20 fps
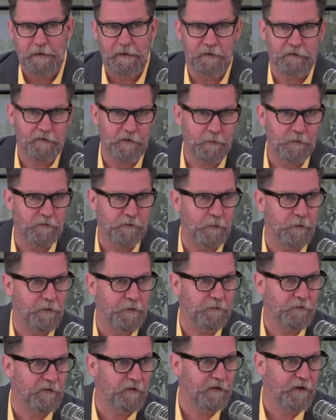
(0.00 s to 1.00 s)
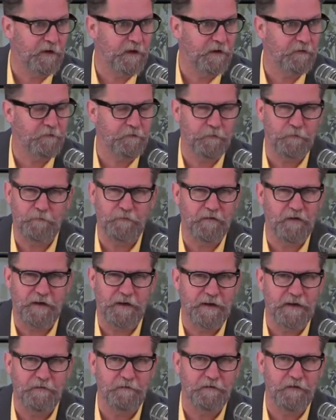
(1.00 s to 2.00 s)
And so he's going over to CNN for
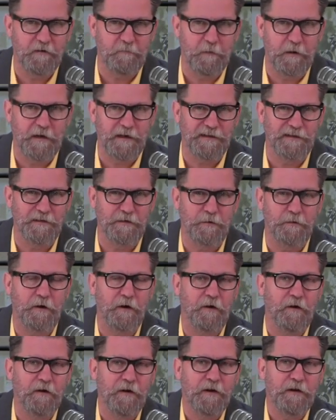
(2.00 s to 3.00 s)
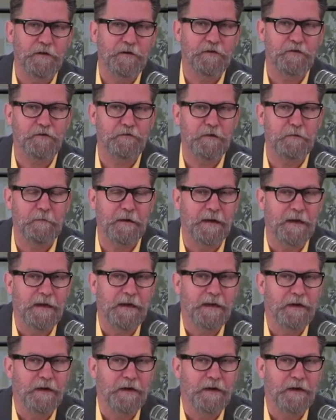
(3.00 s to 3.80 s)
fucking infinite money to do their streaming.